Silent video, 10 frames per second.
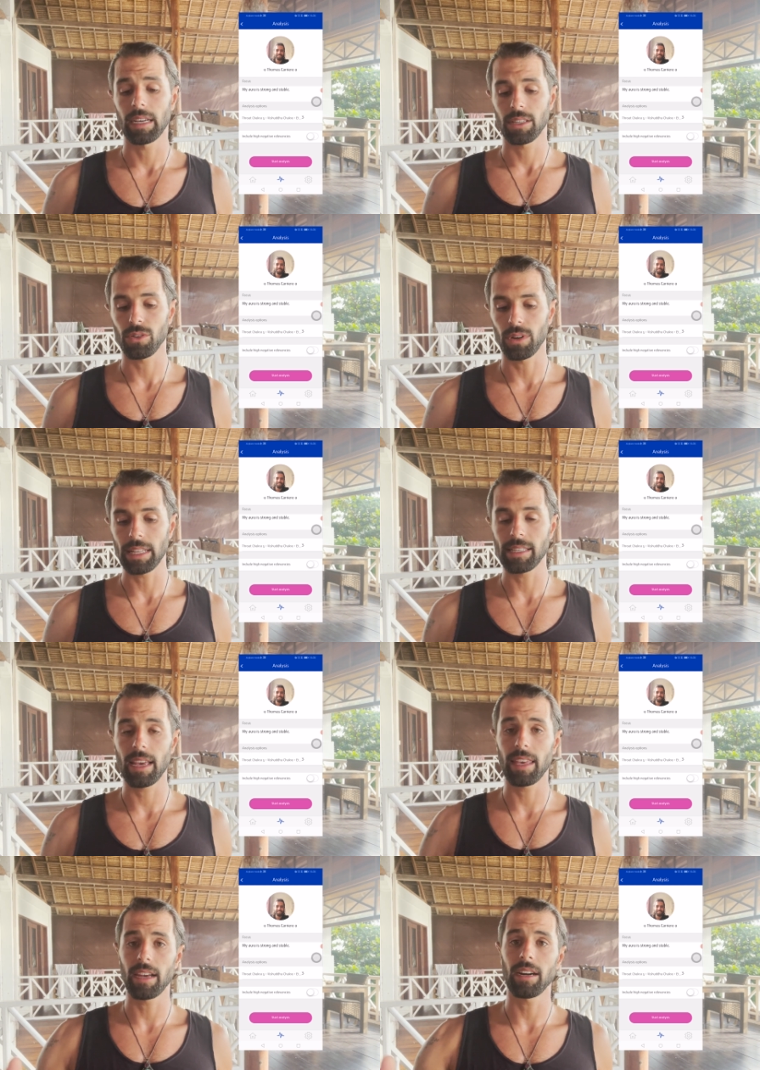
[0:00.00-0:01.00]
So let's
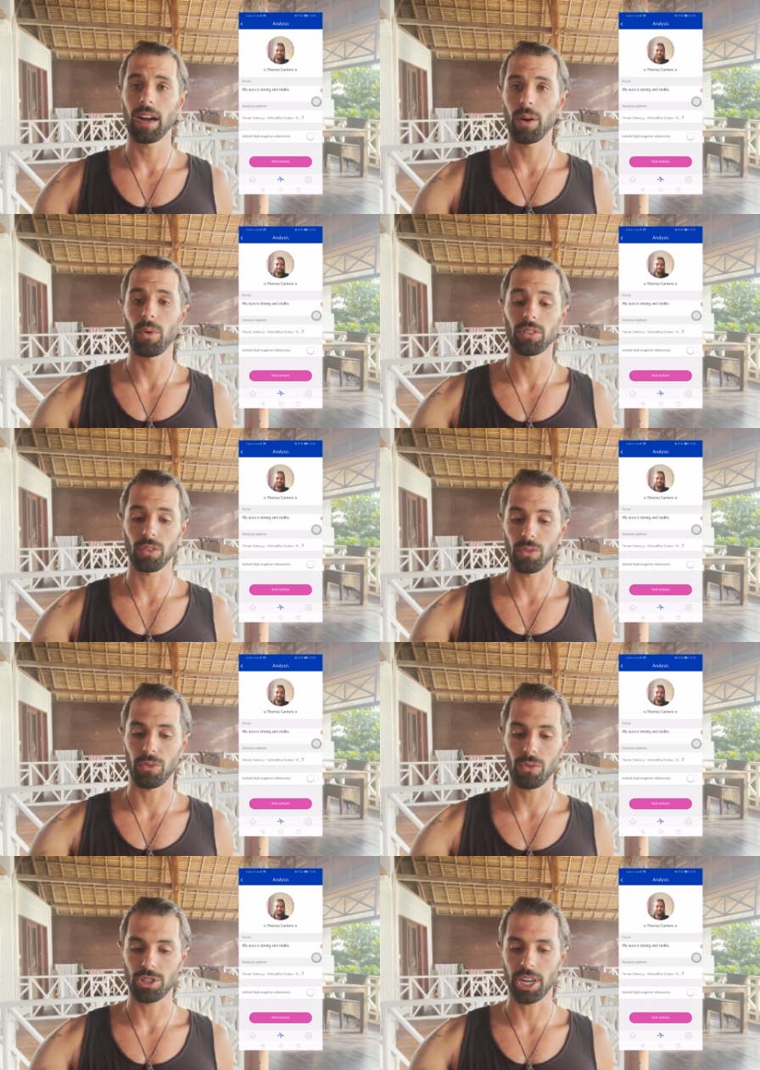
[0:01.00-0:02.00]
say here I worked on the
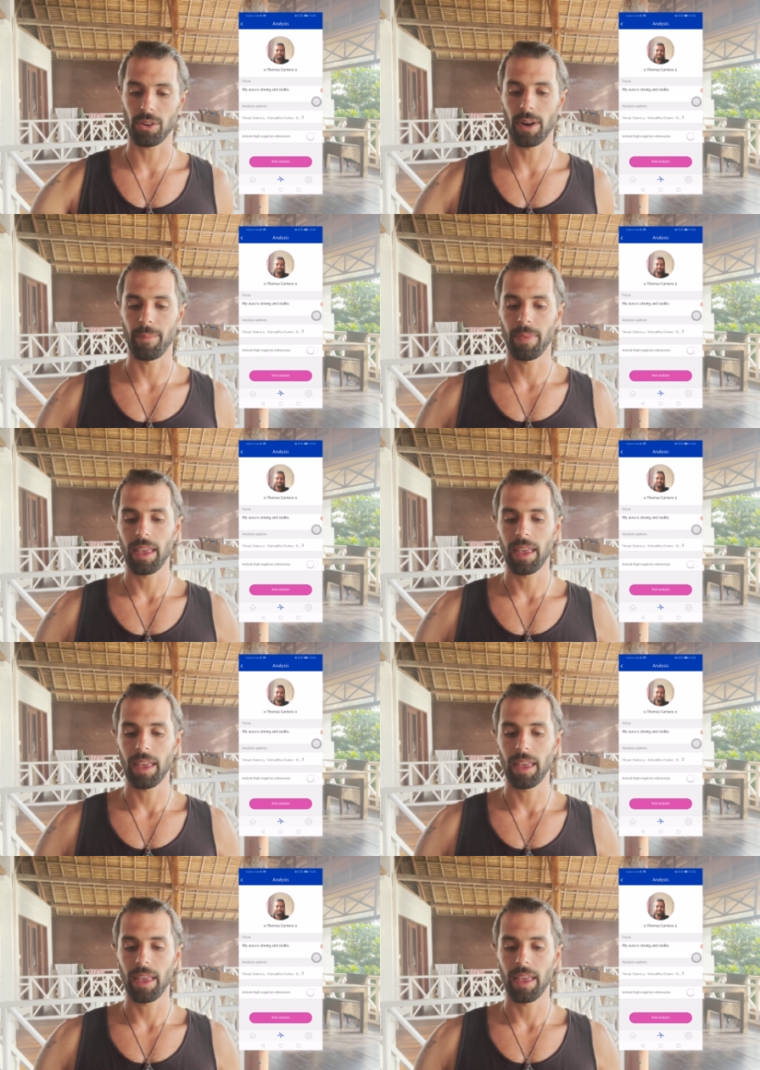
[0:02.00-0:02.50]
throat chakra.